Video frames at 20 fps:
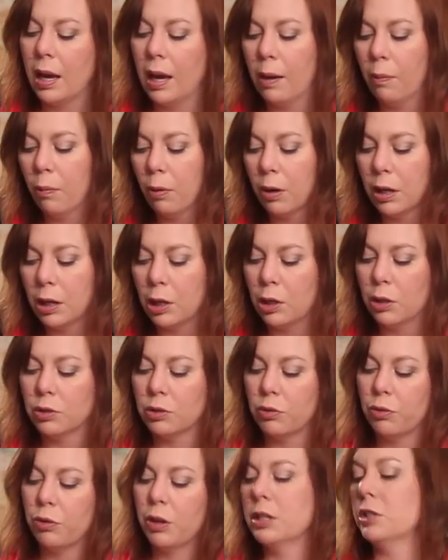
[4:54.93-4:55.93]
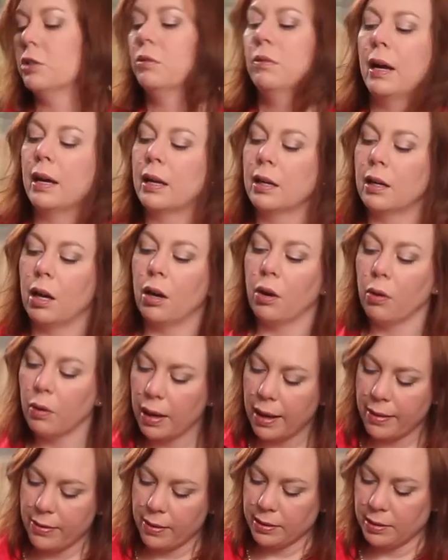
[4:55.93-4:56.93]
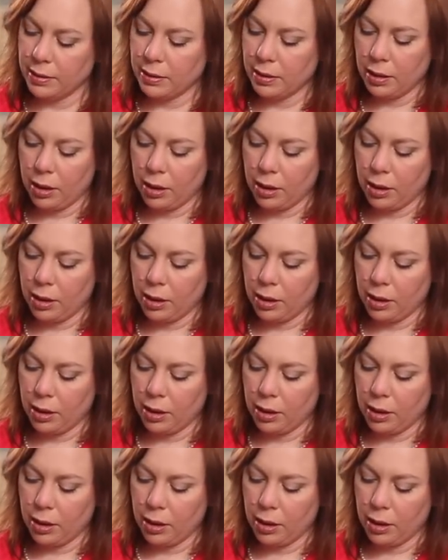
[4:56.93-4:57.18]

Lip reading: And we're going to use fresh oregano, and this is